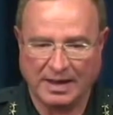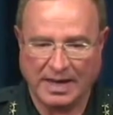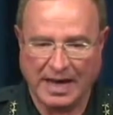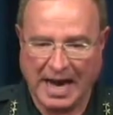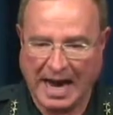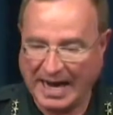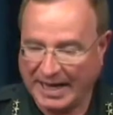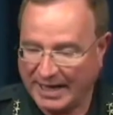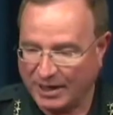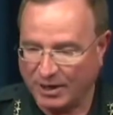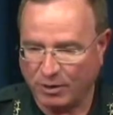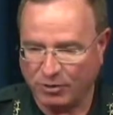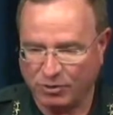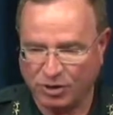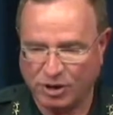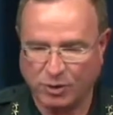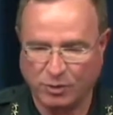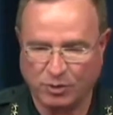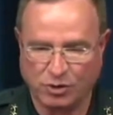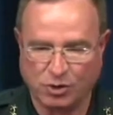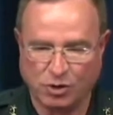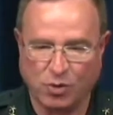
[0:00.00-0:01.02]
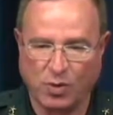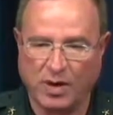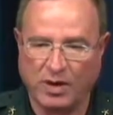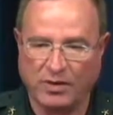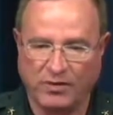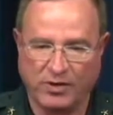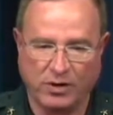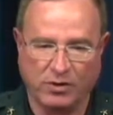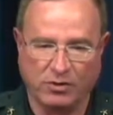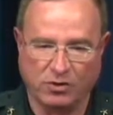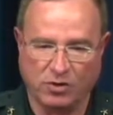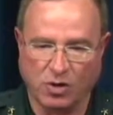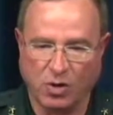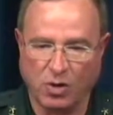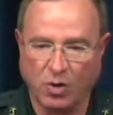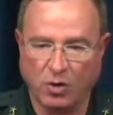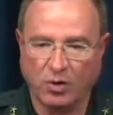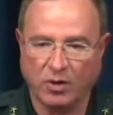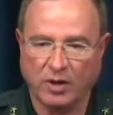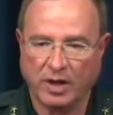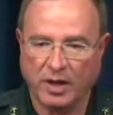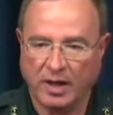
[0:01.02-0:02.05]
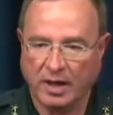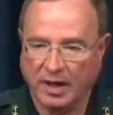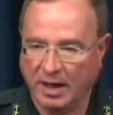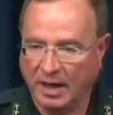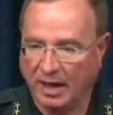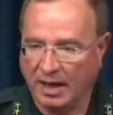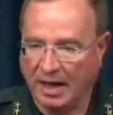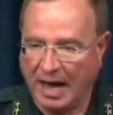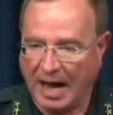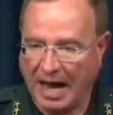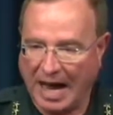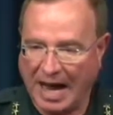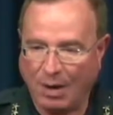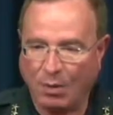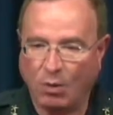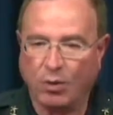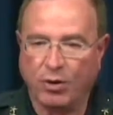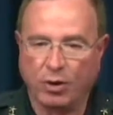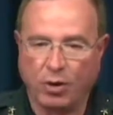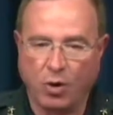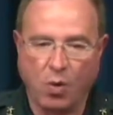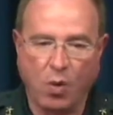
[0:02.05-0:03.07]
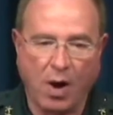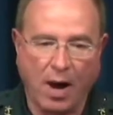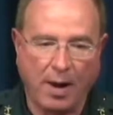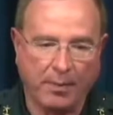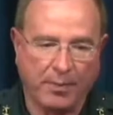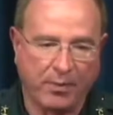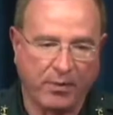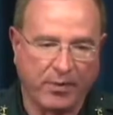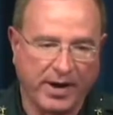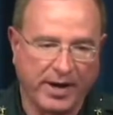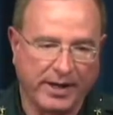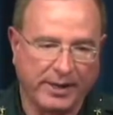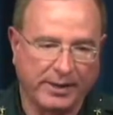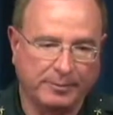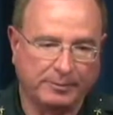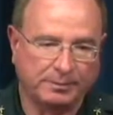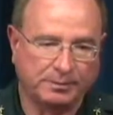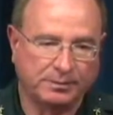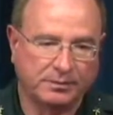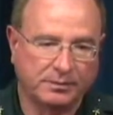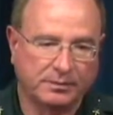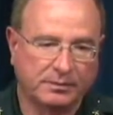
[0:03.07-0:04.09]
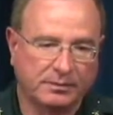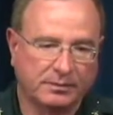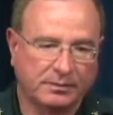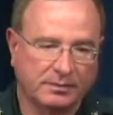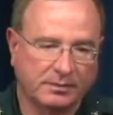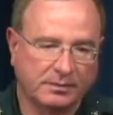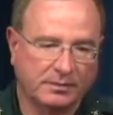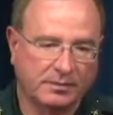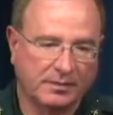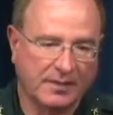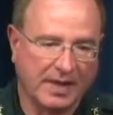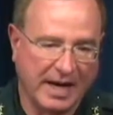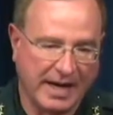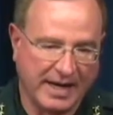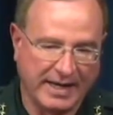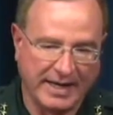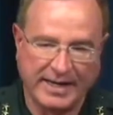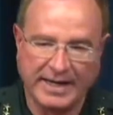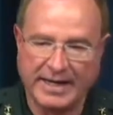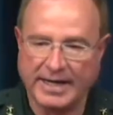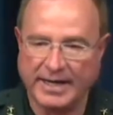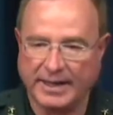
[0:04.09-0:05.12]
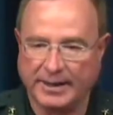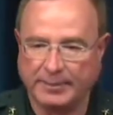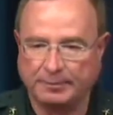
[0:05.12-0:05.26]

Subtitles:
I didn't know she was 12 years old. I want to cooperate." And he did.